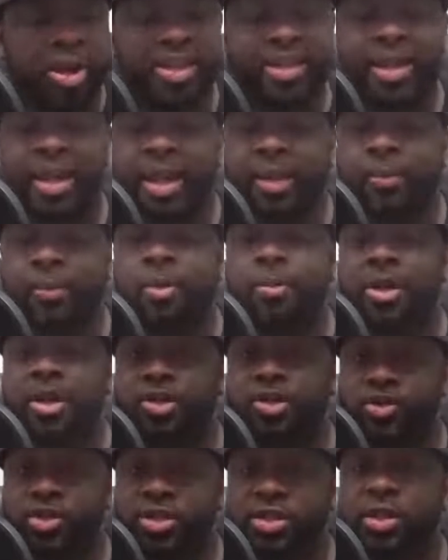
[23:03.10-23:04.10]
one game I'm
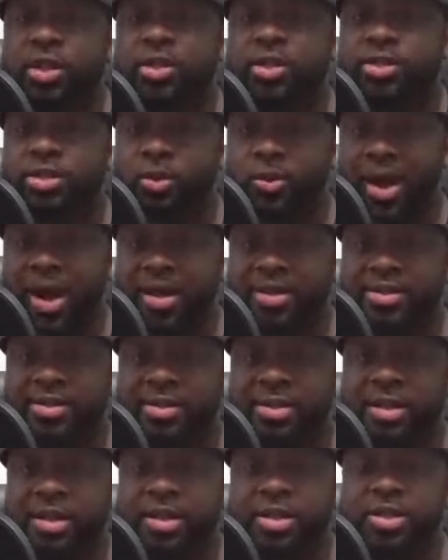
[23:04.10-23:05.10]
interested into
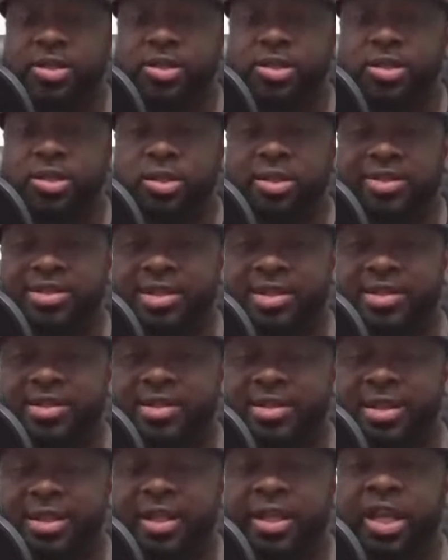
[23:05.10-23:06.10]
watching is the
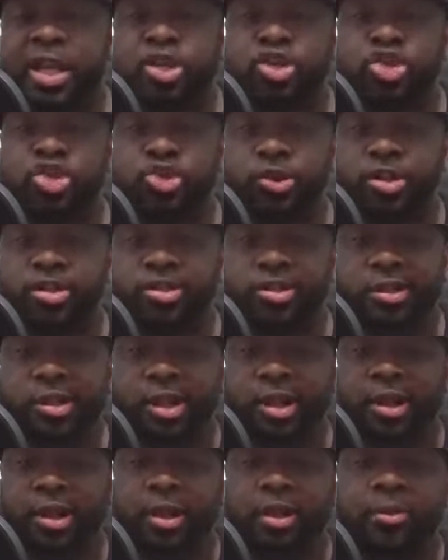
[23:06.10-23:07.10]
Tennessee and Georgia
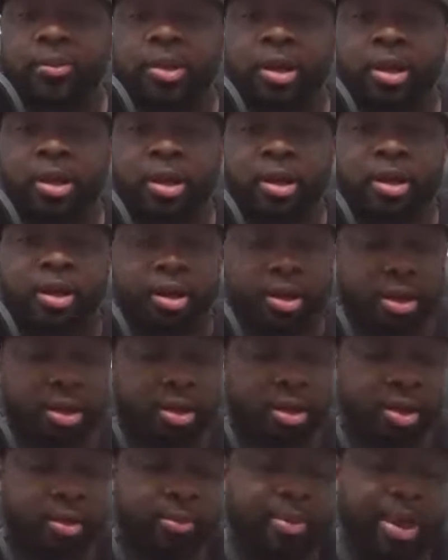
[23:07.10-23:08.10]
game.
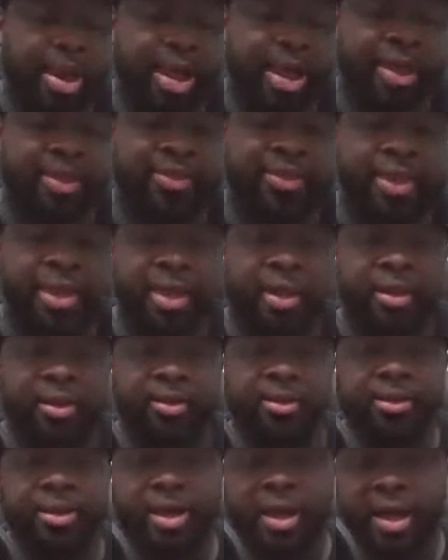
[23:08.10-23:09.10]
I think